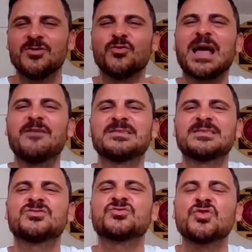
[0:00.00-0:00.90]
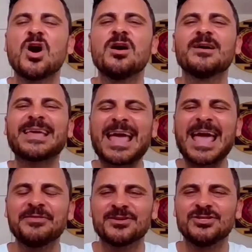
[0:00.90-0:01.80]
to have a strong
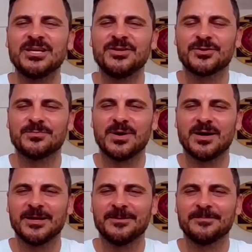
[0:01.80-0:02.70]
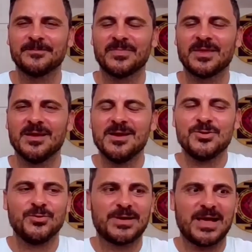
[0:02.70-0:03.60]
energy in your body,
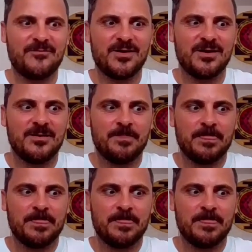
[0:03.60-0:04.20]
to have a